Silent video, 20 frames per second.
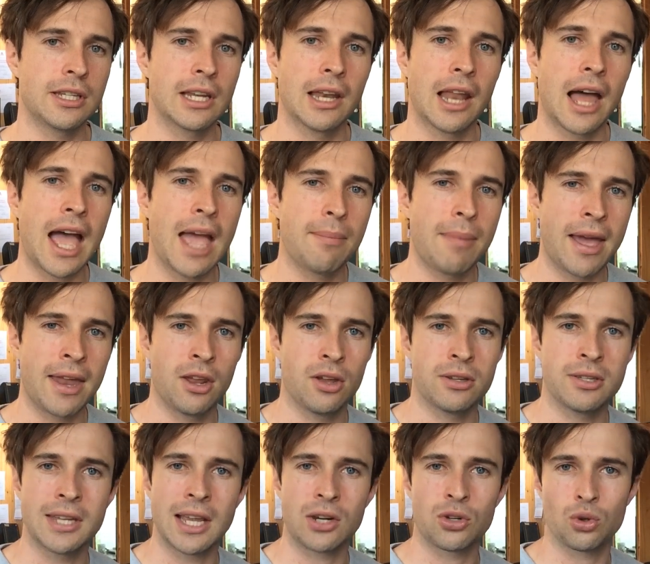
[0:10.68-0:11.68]
to lie about her
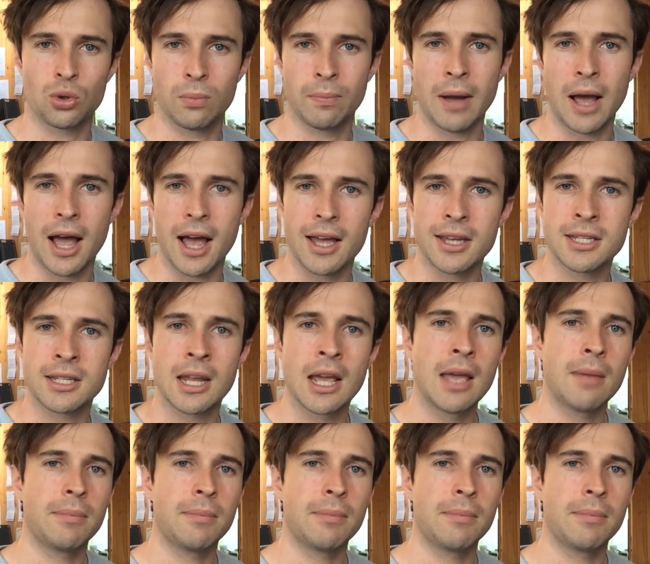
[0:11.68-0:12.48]
sexual past